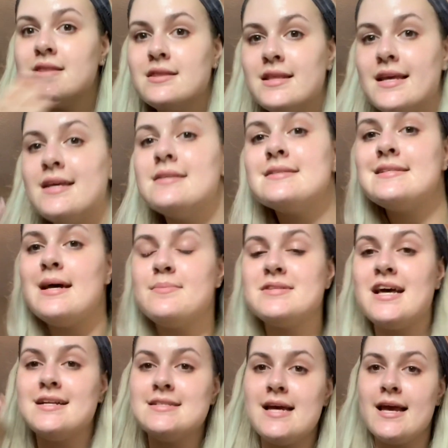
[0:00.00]
the steps
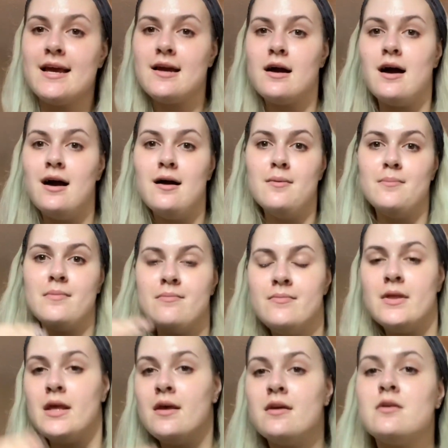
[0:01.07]
I take
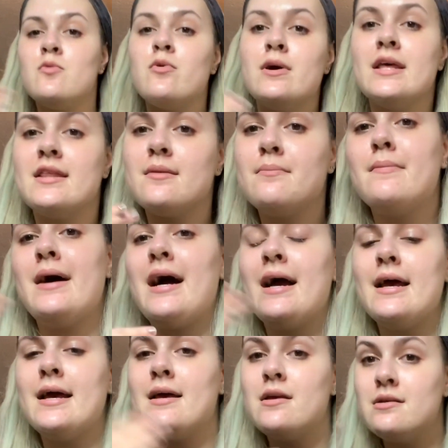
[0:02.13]
with
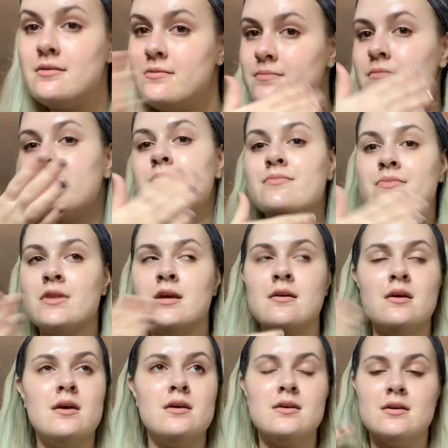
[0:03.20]
my
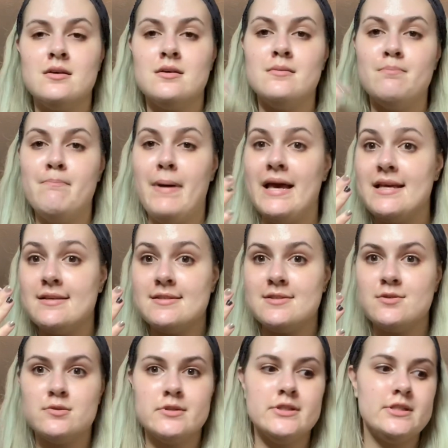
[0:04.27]
base
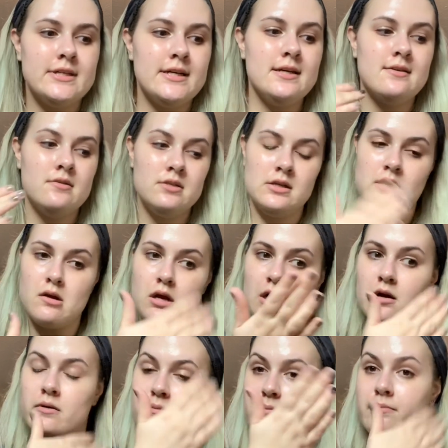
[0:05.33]
routine,
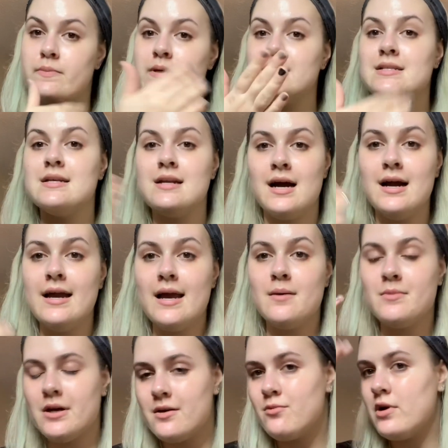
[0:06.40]
but tonight I'm
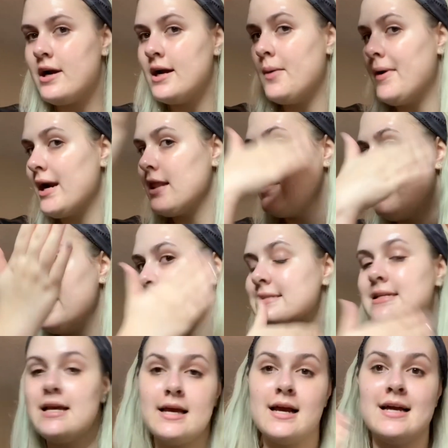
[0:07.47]
not worried about it
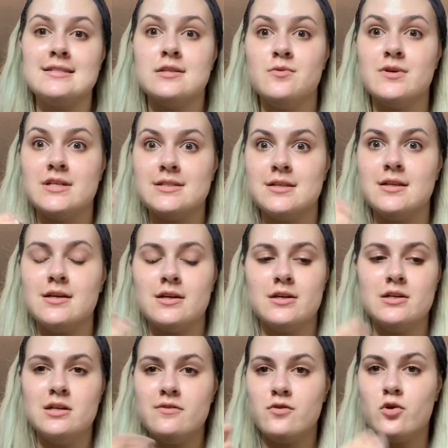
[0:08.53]
lasting. I still want it to look
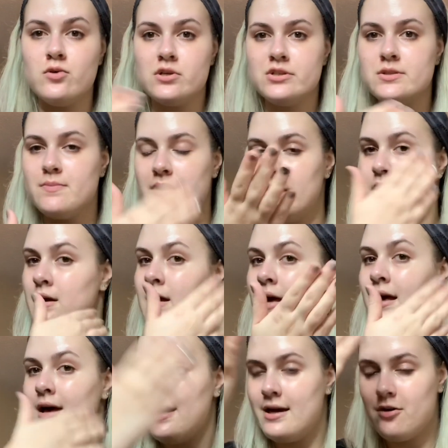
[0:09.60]
good, of course, but
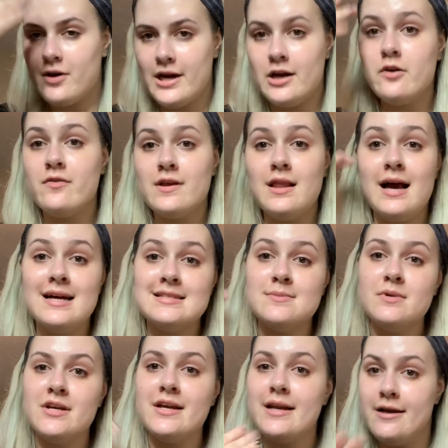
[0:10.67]
I don't care if it lasts a
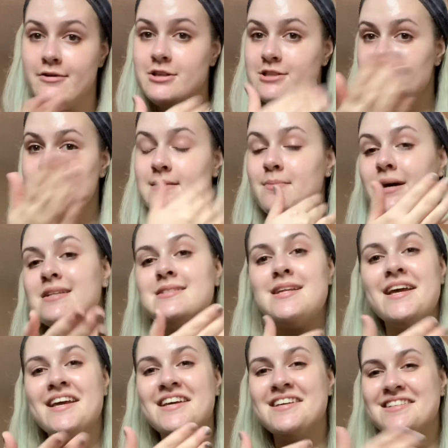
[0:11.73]
million hours because I'm about to
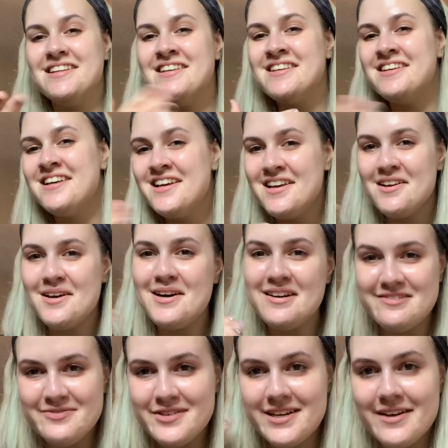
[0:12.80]
take it
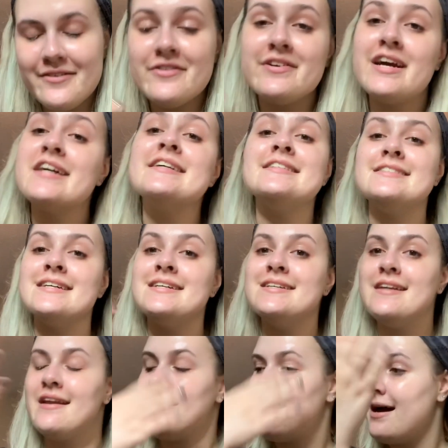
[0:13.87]
off whenever I get
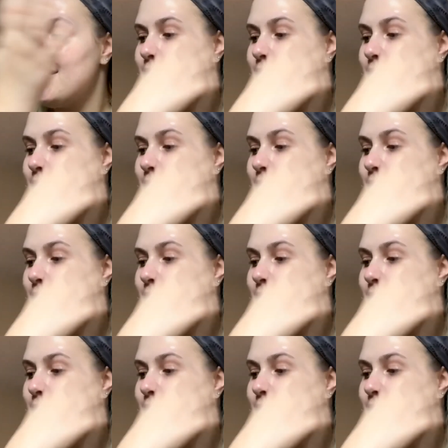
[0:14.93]
done.